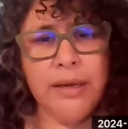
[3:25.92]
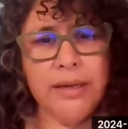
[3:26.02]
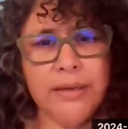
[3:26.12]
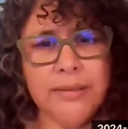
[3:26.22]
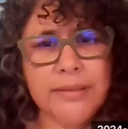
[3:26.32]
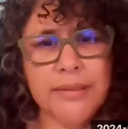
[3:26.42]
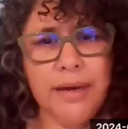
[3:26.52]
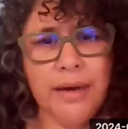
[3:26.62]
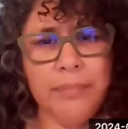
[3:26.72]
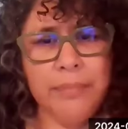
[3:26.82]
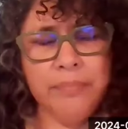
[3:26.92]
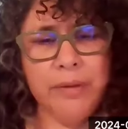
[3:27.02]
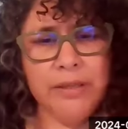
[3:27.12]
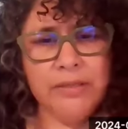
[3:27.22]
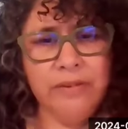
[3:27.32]
It's, um,
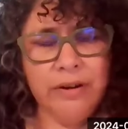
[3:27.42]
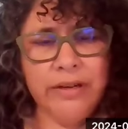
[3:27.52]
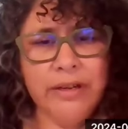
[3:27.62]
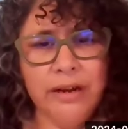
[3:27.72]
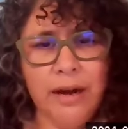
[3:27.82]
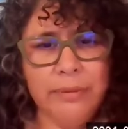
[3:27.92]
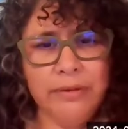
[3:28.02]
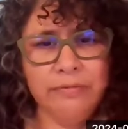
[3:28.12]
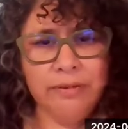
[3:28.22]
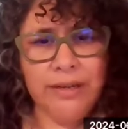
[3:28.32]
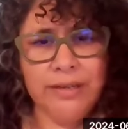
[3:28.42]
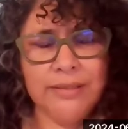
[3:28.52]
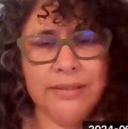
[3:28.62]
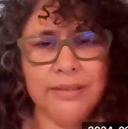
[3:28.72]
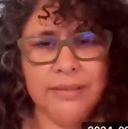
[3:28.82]
it's very common for
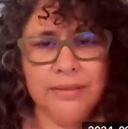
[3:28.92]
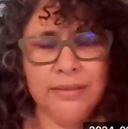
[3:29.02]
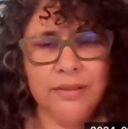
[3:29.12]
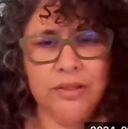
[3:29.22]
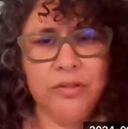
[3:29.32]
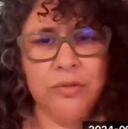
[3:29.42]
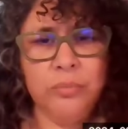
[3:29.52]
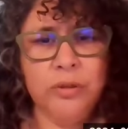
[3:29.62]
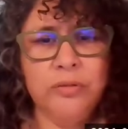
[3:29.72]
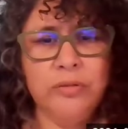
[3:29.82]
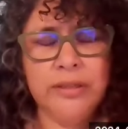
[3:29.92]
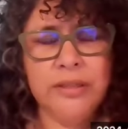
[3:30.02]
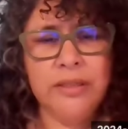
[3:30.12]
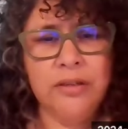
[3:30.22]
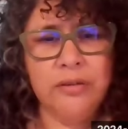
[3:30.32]
us to move
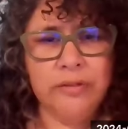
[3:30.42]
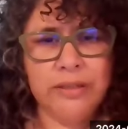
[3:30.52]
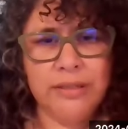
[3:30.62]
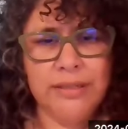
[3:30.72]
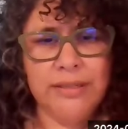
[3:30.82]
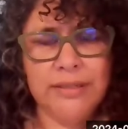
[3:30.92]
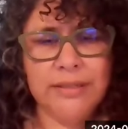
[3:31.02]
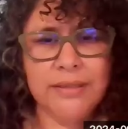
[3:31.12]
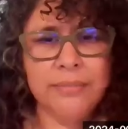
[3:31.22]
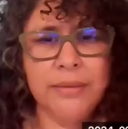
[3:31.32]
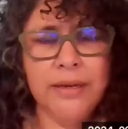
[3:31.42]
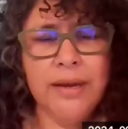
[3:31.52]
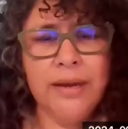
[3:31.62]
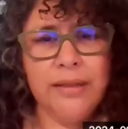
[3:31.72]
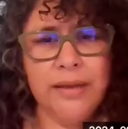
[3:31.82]
into the university system
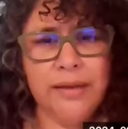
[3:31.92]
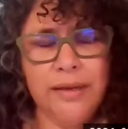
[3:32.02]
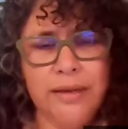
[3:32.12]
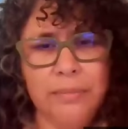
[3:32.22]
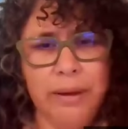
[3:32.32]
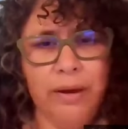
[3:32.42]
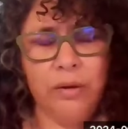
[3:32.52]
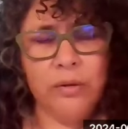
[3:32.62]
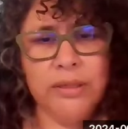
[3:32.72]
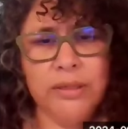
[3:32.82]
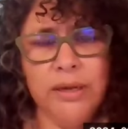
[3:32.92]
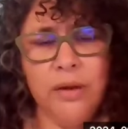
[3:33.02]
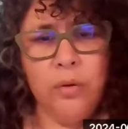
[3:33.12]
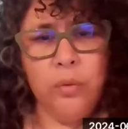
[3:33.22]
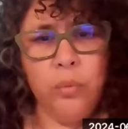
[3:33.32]
thinking about
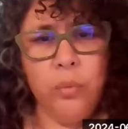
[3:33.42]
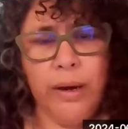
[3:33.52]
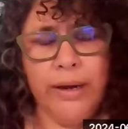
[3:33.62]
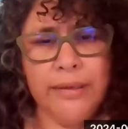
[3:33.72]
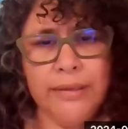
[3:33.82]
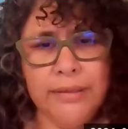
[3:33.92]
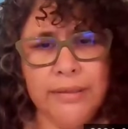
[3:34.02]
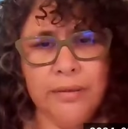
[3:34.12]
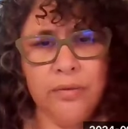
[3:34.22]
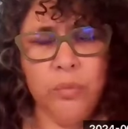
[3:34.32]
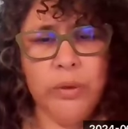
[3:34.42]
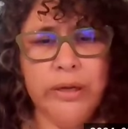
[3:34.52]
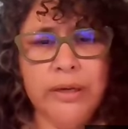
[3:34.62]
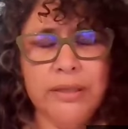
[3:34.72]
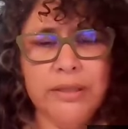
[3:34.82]
what we
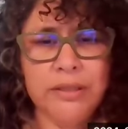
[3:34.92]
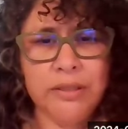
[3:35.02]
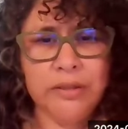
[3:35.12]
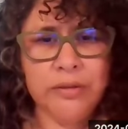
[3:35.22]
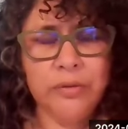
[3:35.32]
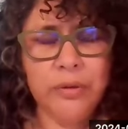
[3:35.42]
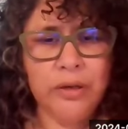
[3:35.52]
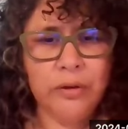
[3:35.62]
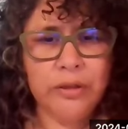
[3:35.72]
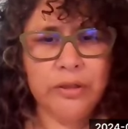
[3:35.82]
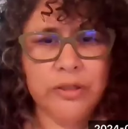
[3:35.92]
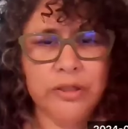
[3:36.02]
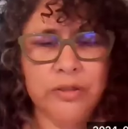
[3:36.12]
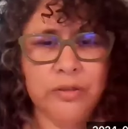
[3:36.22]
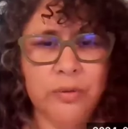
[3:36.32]
need to do in order
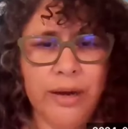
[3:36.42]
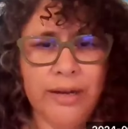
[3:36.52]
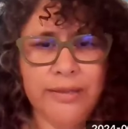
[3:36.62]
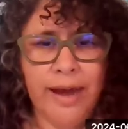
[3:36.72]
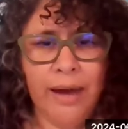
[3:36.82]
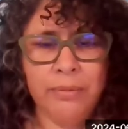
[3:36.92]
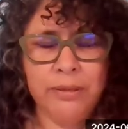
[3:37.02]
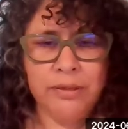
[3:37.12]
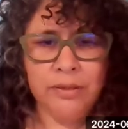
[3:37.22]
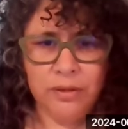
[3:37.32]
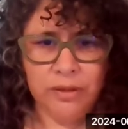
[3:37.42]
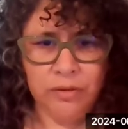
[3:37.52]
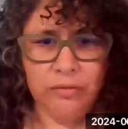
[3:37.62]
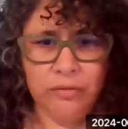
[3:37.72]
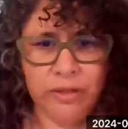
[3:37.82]
to adapt to the
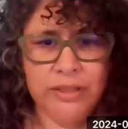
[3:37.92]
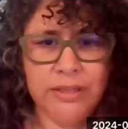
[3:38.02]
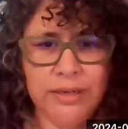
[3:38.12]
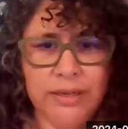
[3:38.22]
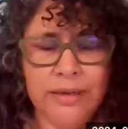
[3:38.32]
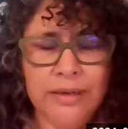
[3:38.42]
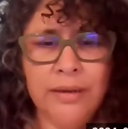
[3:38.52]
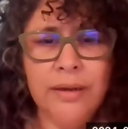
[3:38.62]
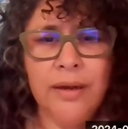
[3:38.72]
university